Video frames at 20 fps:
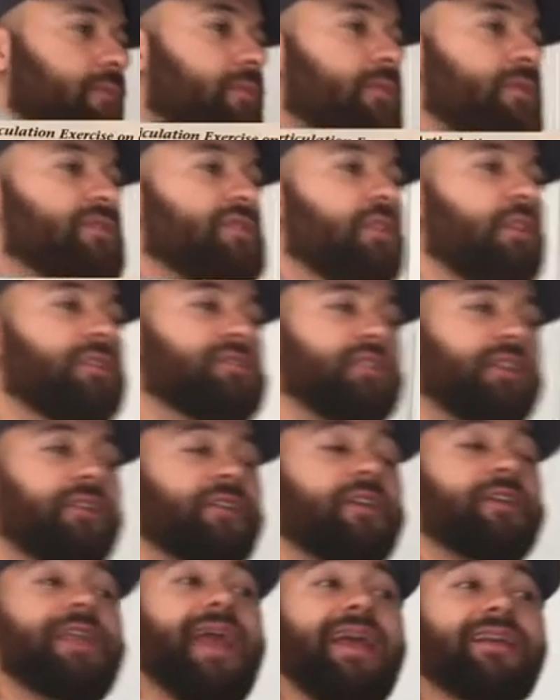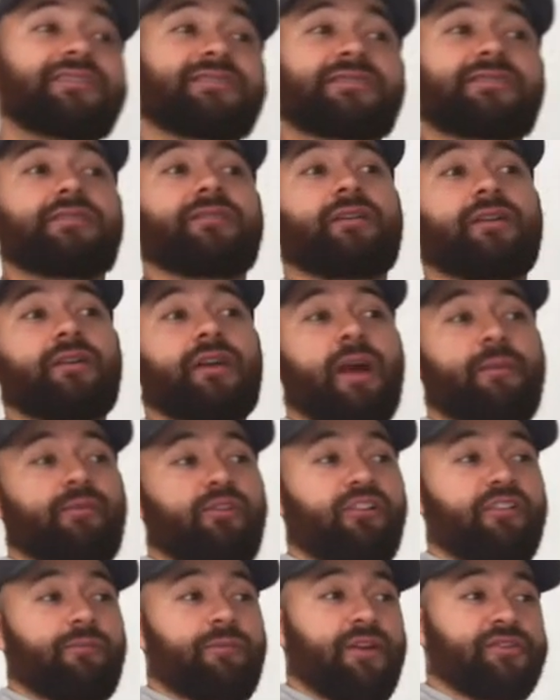So let's look at the next couple
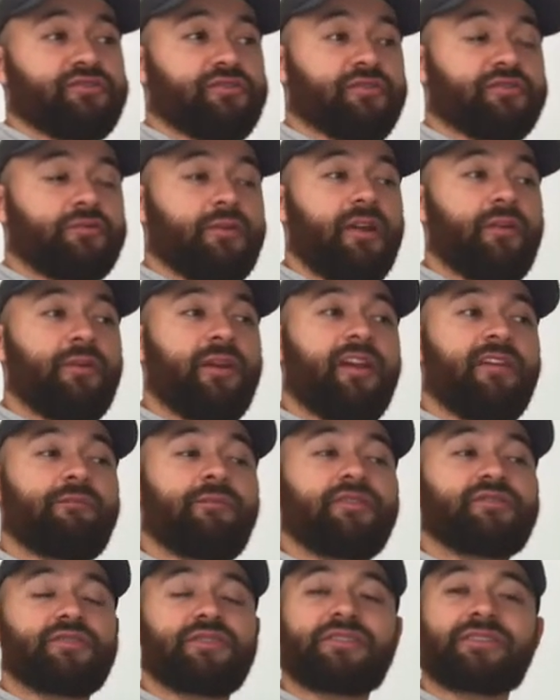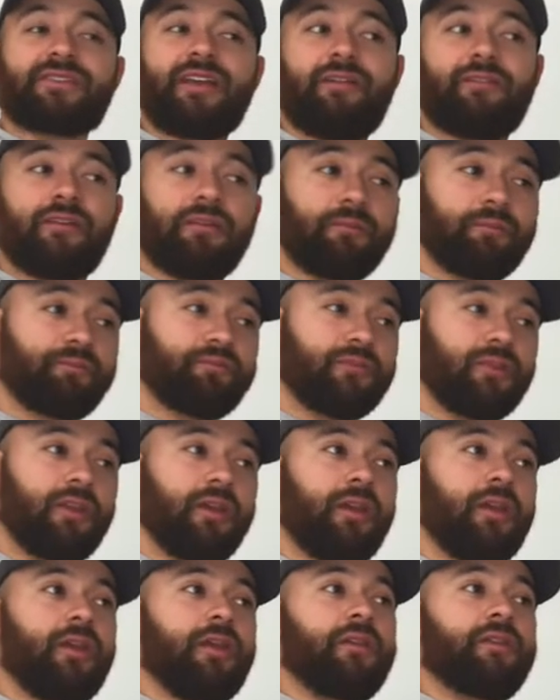of measures, right? We have measure 7.
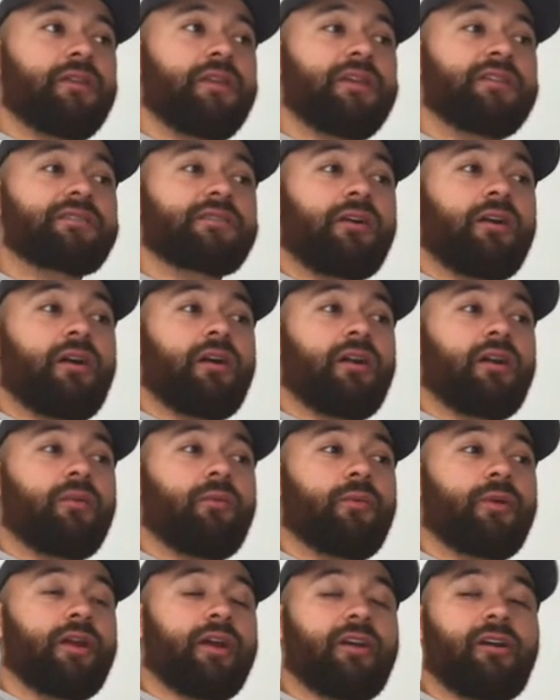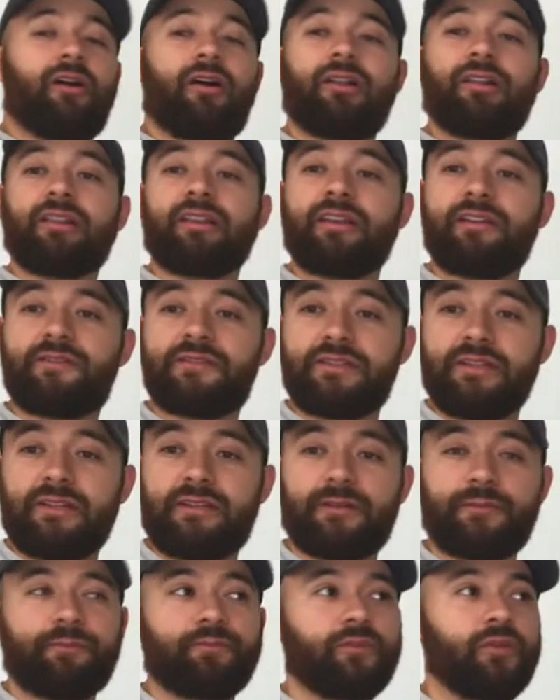These are what I call lifted,
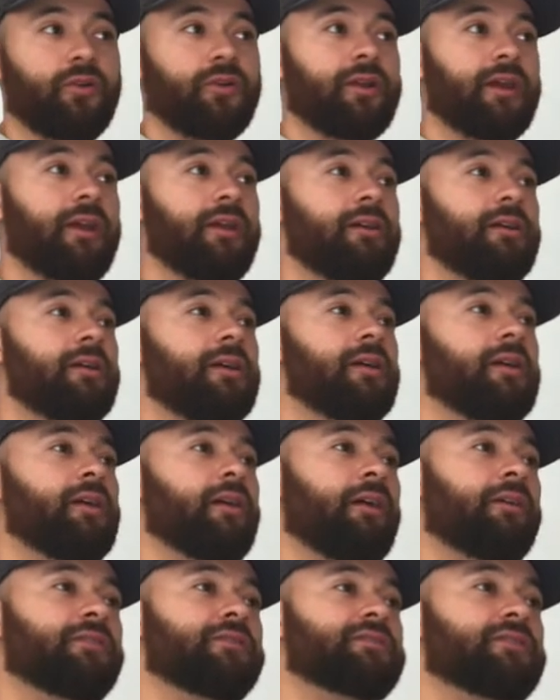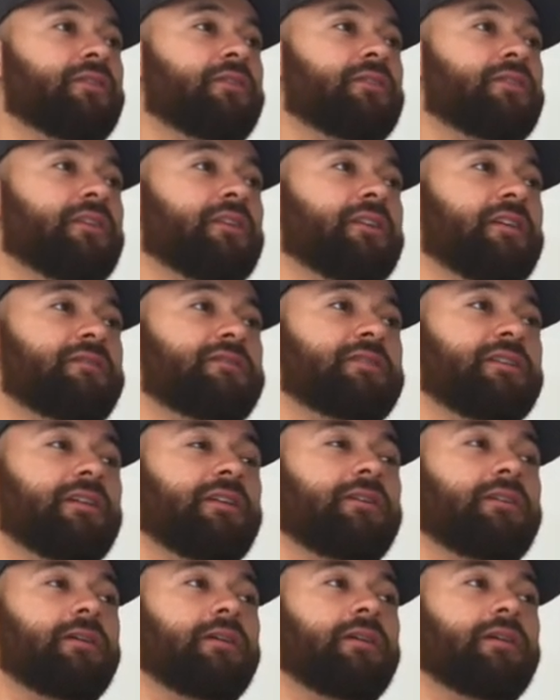okay? And so the
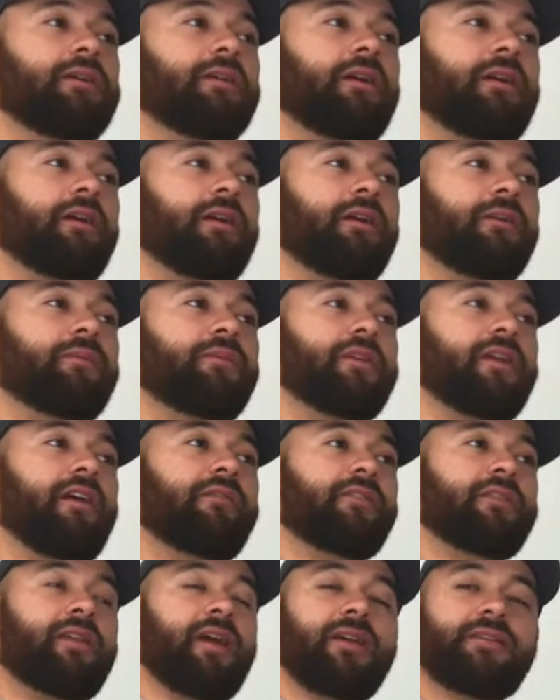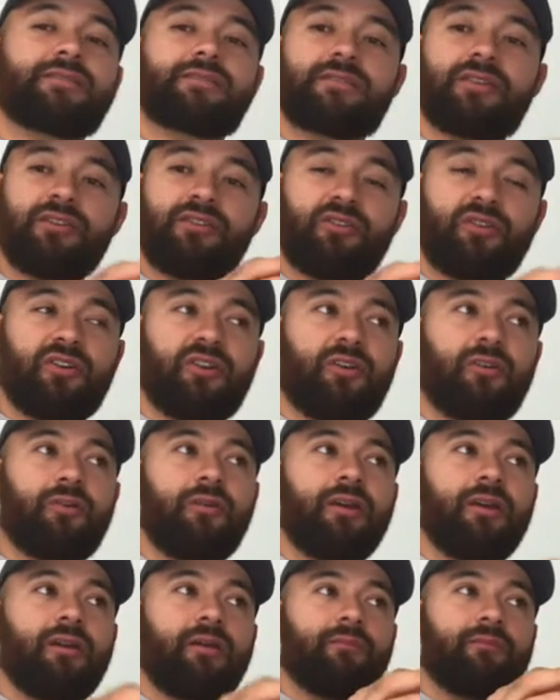lifted, they have a nice tenuto
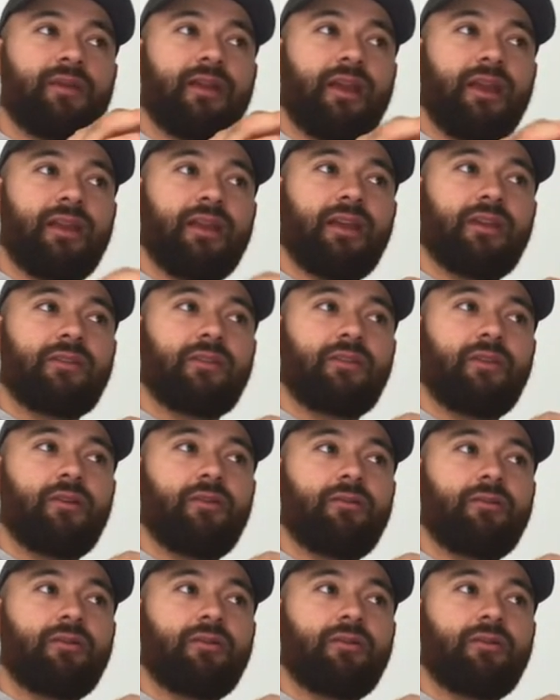beginning of the note,